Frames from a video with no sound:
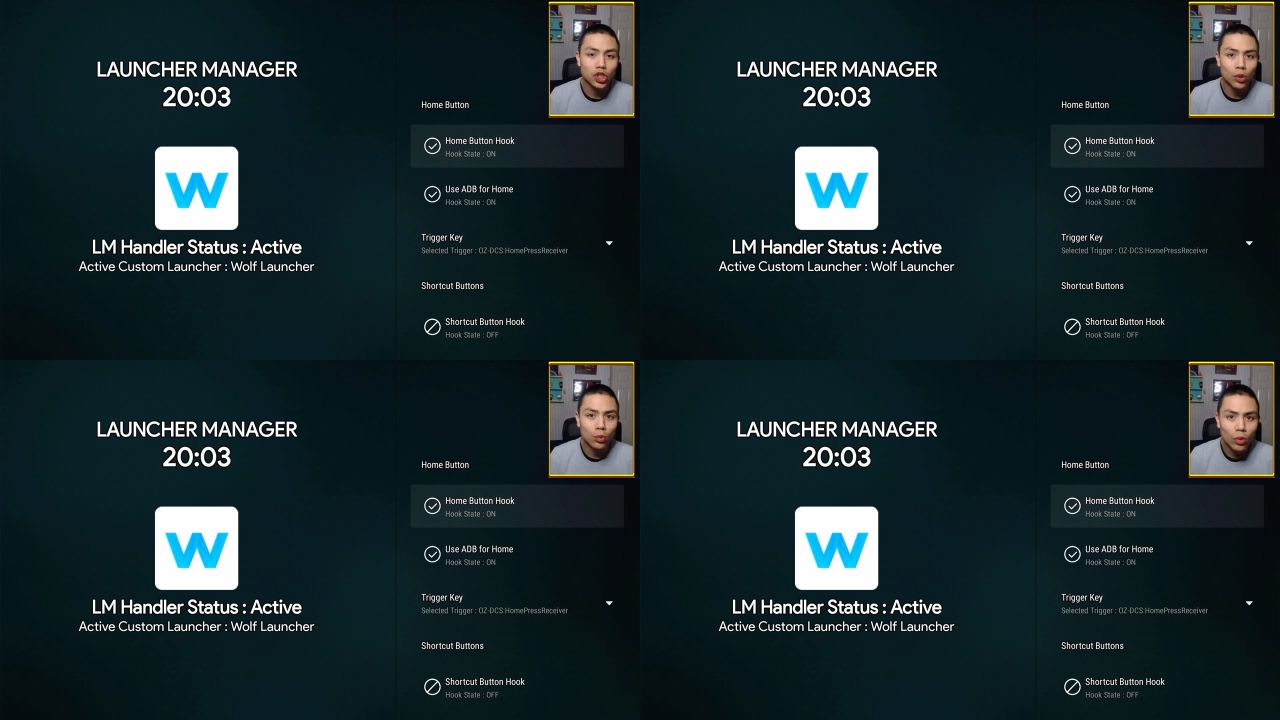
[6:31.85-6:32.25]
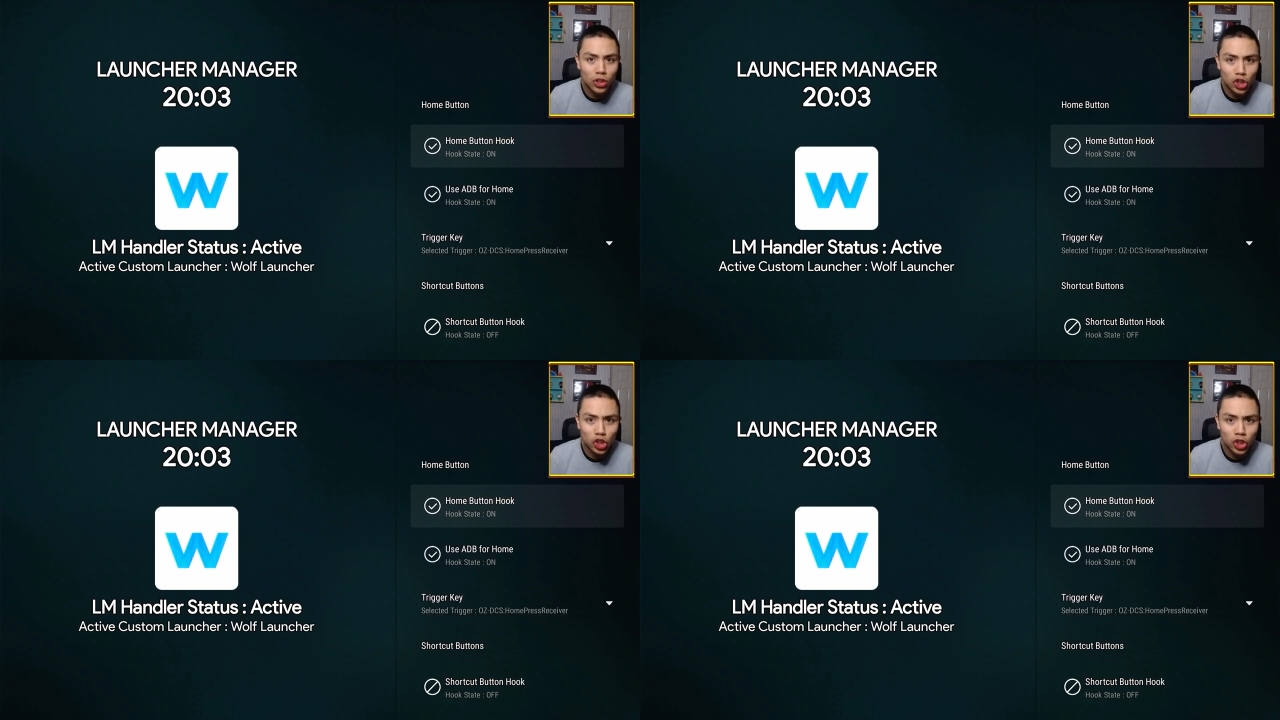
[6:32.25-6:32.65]
so
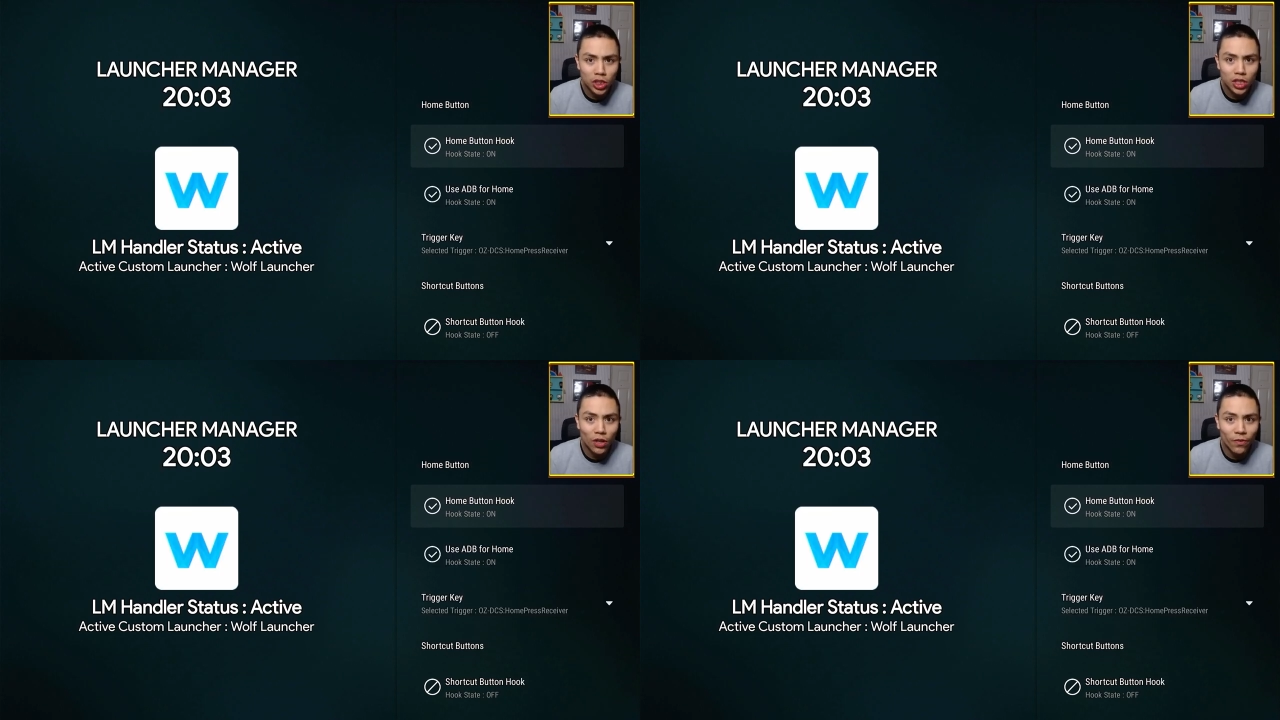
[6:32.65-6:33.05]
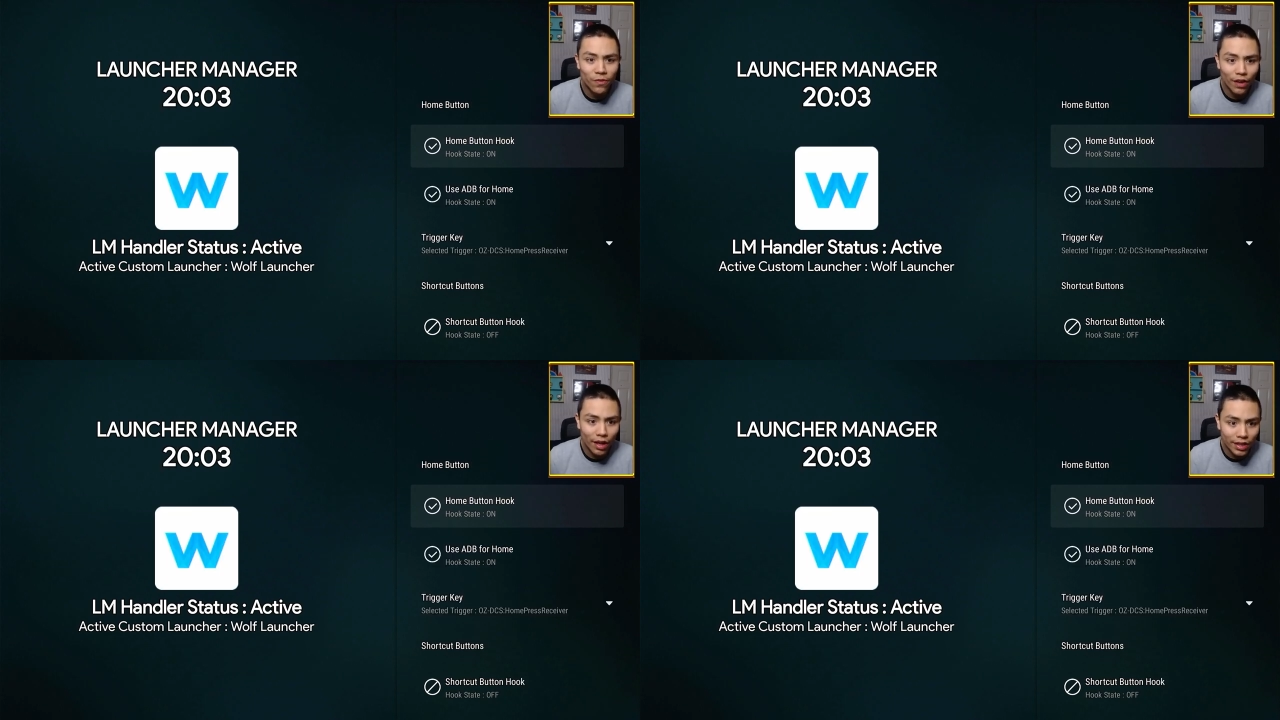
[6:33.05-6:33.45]
once you've
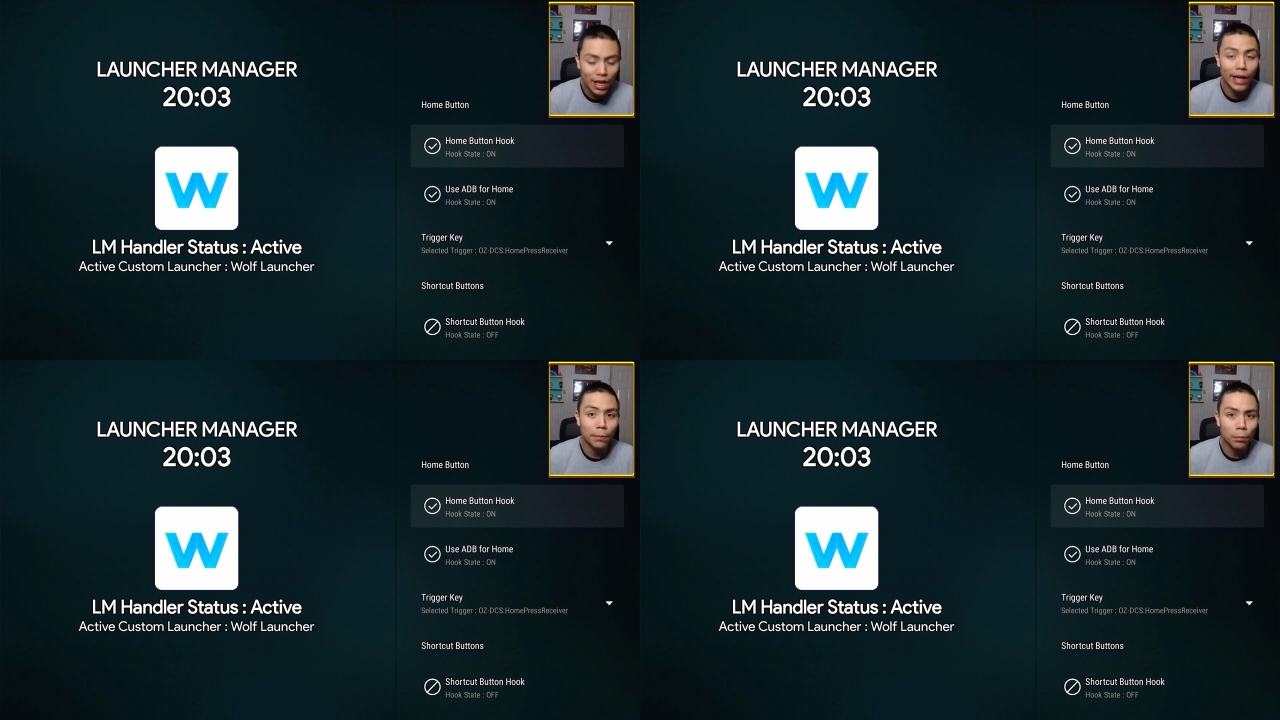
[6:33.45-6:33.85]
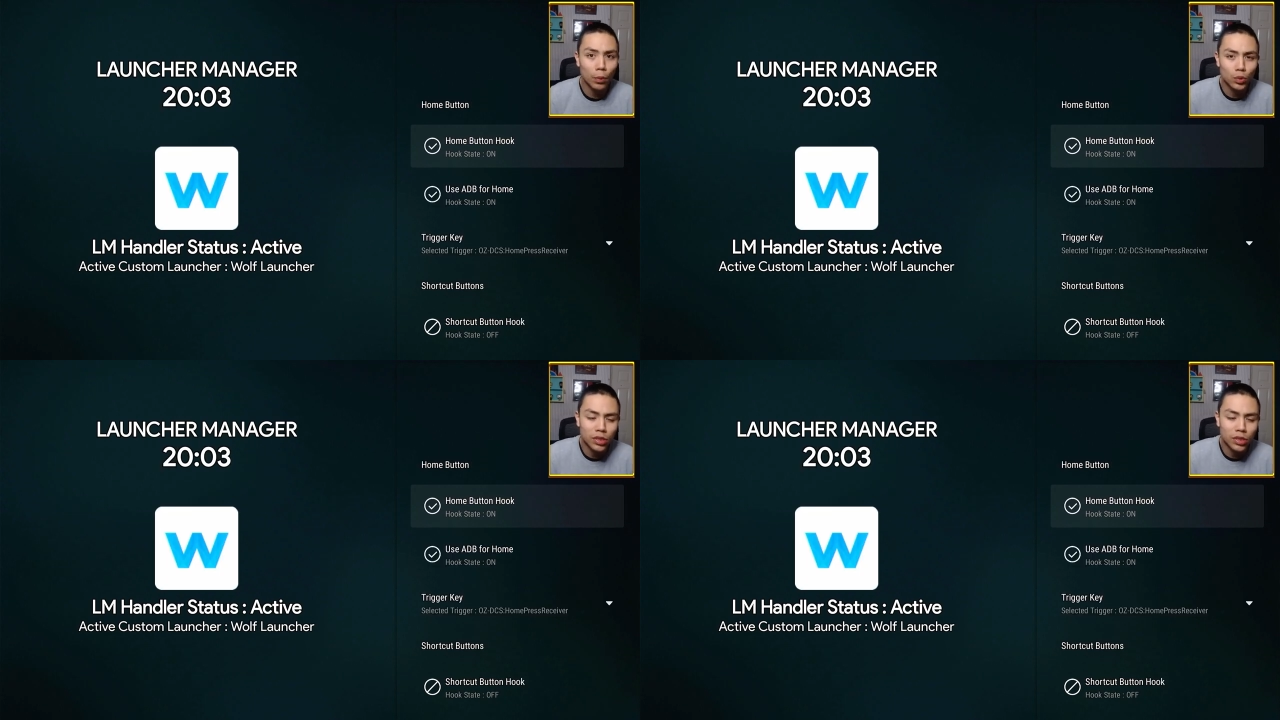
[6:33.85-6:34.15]
enabled